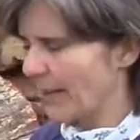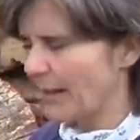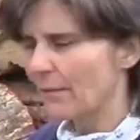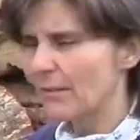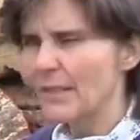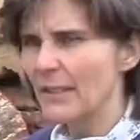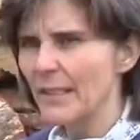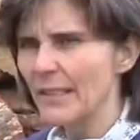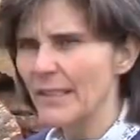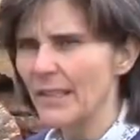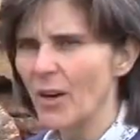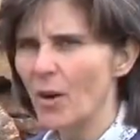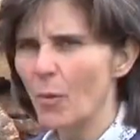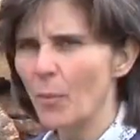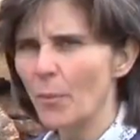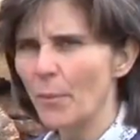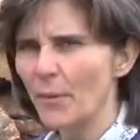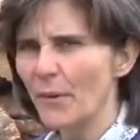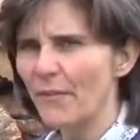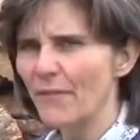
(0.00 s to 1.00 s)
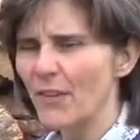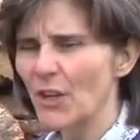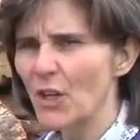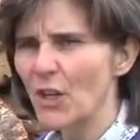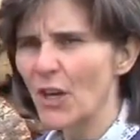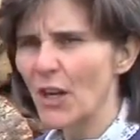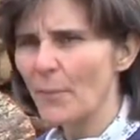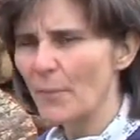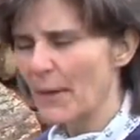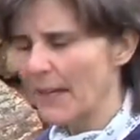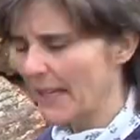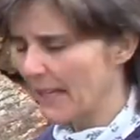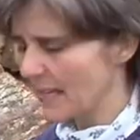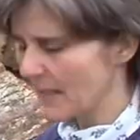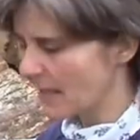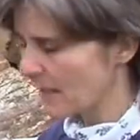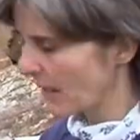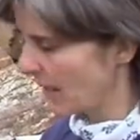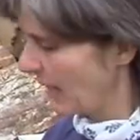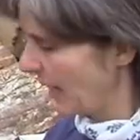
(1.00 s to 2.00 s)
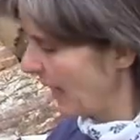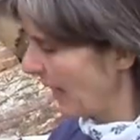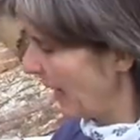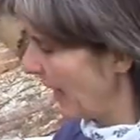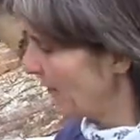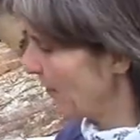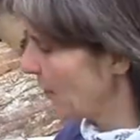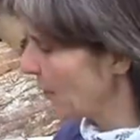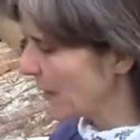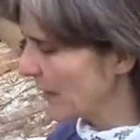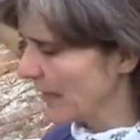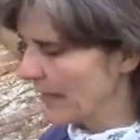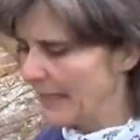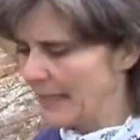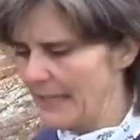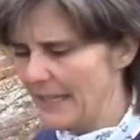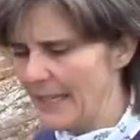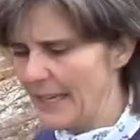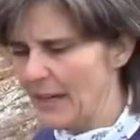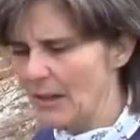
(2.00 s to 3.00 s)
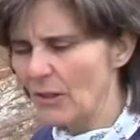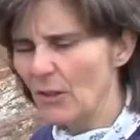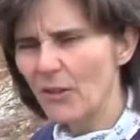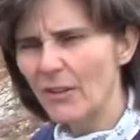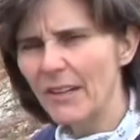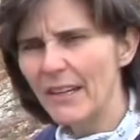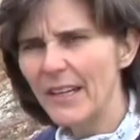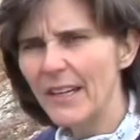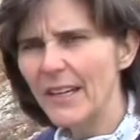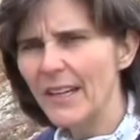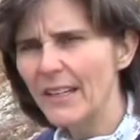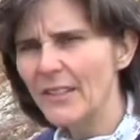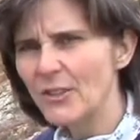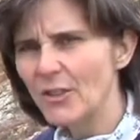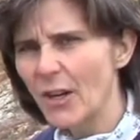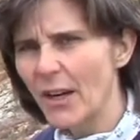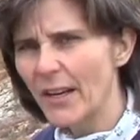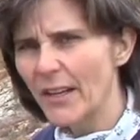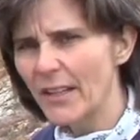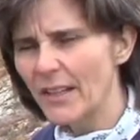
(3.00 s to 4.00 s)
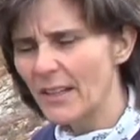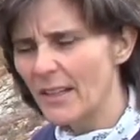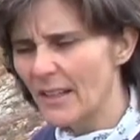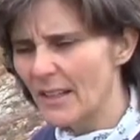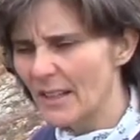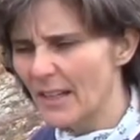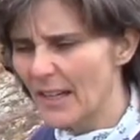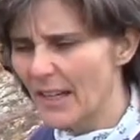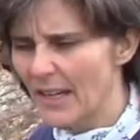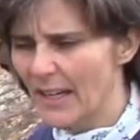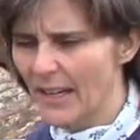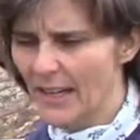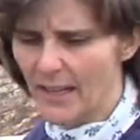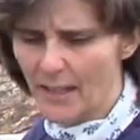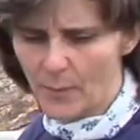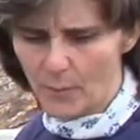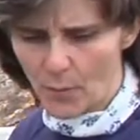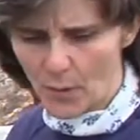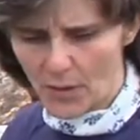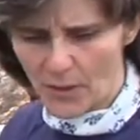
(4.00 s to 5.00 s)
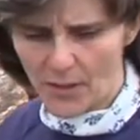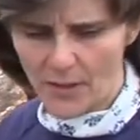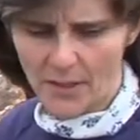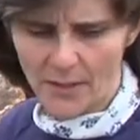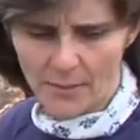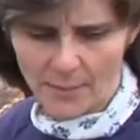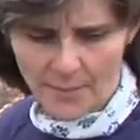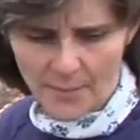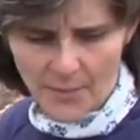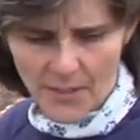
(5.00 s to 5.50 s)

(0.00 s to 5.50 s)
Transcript: I really don't prefer it, because if you cut it down green and try to cut it up with a